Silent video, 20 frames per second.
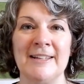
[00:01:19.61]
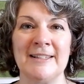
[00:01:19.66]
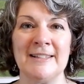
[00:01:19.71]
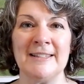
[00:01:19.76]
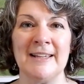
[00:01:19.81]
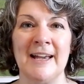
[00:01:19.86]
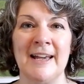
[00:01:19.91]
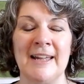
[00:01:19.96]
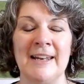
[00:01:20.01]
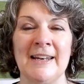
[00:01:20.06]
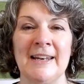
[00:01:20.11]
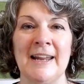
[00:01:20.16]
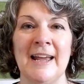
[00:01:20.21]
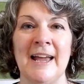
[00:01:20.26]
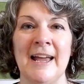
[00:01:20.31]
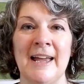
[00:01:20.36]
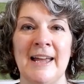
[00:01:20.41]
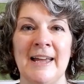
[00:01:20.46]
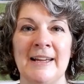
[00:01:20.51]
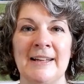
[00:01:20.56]
and sun,
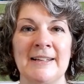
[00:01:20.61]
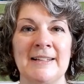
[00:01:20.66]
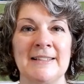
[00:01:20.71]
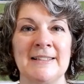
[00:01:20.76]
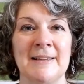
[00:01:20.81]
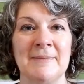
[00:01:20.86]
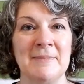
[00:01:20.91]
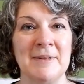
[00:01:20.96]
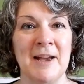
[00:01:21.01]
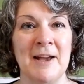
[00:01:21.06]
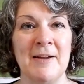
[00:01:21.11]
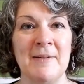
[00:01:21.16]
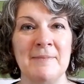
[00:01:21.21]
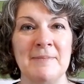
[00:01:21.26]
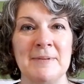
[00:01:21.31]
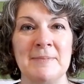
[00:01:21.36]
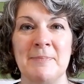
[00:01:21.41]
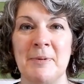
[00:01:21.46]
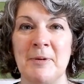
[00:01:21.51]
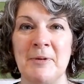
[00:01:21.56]
and
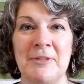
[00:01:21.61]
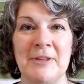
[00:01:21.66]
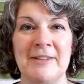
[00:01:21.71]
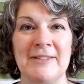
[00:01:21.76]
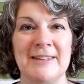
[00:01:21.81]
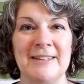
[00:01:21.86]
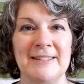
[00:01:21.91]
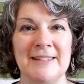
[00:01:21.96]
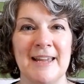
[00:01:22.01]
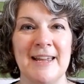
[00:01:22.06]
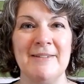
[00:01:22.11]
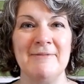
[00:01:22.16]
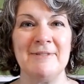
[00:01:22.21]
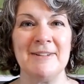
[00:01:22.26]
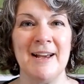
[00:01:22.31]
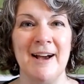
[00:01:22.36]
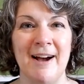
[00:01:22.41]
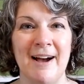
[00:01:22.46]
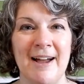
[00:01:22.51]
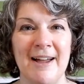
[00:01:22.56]
sometimes both at the same
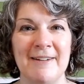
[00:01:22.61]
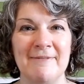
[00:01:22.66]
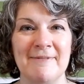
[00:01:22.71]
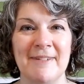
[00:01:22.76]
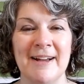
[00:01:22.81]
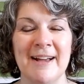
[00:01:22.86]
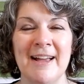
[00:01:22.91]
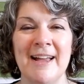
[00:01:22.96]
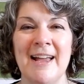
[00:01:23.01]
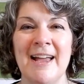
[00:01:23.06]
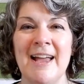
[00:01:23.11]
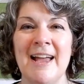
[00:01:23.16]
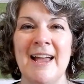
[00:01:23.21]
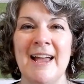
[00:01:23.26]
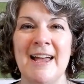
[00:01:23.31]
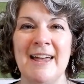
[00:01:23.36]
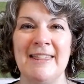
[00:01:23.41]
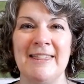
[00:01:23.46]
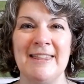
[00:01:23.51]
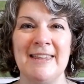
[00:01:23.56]
time.
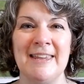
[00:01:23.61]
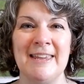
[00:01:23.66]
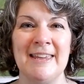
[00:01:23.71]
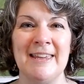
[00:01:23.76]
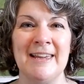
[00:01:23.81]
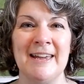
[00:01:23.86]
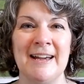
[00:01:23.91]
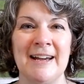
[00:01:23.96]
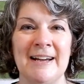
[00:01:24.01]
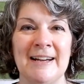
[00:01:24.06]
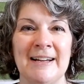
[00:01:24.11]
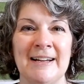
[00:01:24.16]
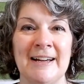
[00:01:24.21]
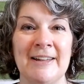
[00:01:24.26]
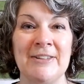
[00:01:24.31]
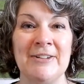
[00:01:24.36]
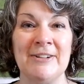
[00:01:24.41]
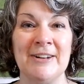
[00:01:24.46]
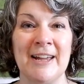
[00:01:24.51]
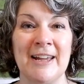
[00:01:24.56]
The
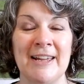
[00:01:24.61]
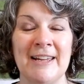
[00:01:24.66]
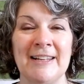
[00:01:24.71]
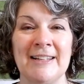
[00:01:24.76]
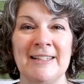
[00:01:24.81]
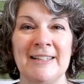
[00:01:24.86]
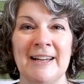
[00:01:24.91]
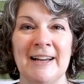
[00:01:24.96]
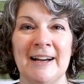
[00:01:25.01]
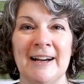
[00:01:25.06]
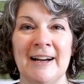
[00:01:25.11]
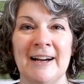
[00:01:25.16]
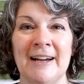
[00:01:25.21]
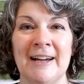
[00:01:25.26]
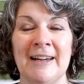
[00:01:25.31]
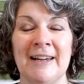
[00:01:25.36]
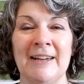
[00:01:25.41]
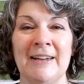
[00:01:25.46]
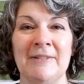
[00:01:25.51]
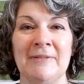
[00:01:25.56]
other night,
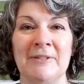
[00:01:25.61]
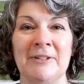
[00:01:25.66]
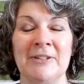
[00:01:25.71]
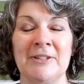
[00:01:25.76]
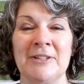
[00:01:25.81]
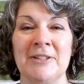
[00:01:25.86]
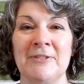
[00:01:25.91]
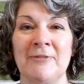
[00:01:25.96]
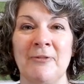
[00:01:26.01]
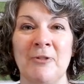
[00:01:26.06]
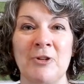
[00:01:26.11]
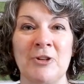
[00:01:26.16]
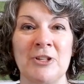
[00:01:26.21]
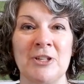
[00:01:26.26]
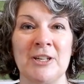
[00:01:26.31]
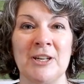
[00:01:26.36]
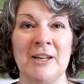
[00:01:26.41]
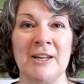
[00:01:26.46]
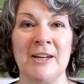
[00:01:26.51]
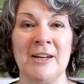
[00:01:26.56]
I was
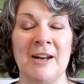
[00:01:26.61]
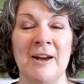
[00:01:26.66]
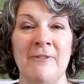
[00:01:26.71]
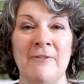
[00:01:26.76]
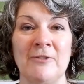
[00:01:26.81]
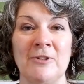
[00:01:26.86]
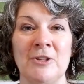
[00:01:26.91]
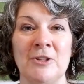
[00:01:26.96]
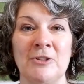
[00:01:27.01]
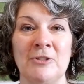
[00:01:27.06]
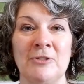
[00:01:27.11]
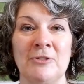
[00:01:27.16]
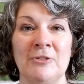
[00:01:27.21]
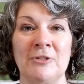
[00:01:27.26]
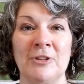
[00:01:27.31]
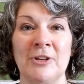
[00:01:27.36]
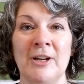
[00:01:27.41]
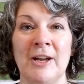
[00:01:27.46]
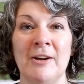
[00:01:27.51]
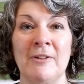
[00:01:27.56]
fortunate enough to
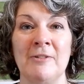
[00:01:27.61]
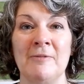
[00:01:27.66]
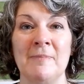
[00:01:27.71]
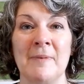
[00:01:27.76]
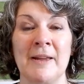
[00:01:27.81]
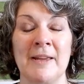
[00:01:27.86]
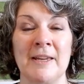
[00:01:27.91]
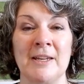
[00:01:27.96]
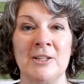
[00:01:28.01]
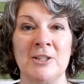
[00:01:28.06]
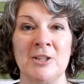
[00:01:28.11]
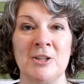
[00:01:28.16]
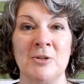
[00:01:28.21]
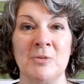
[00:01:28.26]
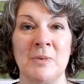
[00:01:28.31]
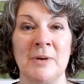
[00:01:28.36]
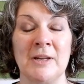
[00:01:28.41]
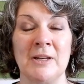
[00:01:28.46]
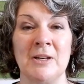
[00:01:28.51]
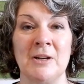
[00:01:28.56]
look out my
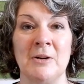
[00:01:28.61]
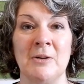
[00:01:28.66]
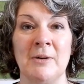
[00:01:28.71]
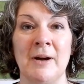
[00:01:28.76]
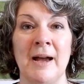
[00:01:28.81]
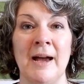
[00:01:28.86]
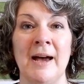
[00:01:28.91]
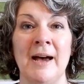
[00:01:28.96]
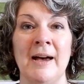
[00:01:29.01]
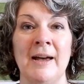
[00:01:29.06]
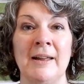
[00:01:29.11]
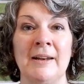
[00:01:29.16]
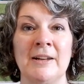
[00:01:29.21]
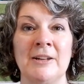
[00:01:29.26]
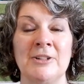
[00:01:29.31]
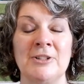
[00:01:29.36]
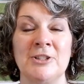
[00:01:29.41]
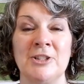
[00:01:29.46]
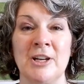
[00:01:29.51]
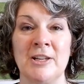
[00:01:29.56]
kitchen window at
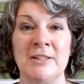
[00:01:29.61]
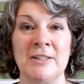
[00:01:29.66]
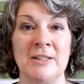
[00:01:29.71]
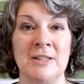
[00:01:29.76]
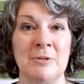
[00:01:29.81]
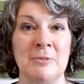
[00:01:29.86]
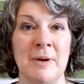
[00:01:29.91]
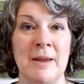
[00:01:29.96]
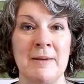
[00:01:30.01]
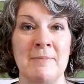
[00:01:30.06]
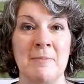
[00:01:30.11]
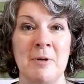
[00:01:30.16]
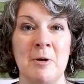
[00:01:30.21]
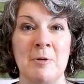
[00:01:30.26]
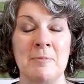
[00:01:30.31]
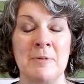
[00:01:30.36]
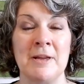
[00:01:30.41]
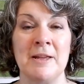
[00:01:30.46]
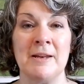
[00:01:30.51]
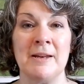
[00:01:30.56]
just the right
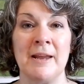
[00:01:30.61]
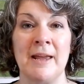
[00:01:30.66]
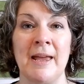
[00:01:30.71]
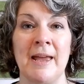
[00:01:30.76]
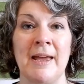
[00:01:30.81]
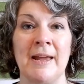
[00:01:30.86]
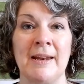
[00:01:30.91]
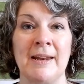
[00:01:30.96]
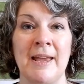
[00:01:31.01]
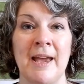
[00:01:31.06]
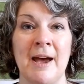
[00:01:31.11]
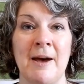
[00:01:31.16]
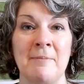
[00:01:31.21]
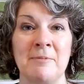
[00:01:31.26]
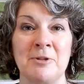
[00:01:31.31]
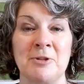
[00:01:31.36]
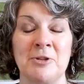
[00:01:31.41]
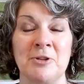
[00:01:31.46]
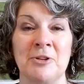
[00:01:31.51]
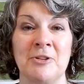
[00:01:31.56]
moment and
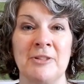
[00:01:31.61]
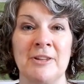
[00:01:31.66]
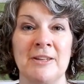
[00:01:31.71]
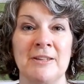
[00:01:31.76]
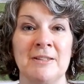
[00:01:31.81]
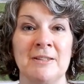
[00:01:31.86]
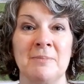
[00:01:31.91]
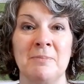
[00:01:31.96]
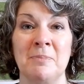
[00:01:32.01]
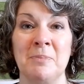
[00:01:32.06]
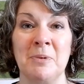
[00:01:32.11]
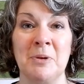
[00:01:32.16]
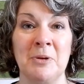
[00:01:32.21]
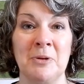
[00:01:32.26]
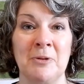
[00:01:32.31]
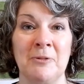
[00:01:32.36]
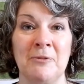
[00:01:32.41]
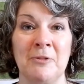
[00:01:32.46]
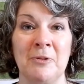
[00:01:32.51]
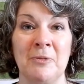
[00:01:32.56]
capture this
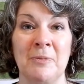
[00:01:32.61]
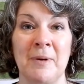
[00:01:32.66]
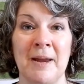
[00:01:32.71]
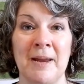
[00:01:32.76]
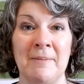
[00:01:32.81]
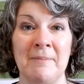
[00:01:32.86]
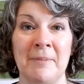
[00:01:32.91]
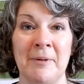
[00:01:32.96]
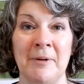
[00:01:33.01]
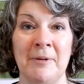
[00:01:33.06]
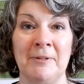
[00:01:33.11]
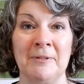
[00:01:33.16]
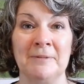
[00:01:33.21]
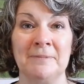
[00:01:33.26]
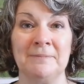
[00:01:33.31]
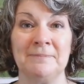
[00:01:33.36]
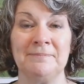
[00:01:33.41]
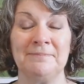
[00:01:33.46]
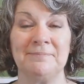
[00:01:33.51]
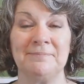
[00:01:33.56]
beautiful rainbow.